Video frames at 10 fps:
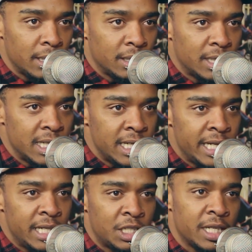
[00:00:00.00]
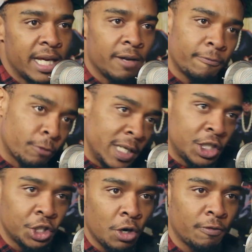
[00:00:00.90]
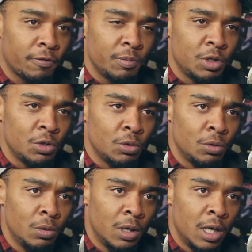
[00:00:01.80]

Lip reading: the need to get a free shirt from you,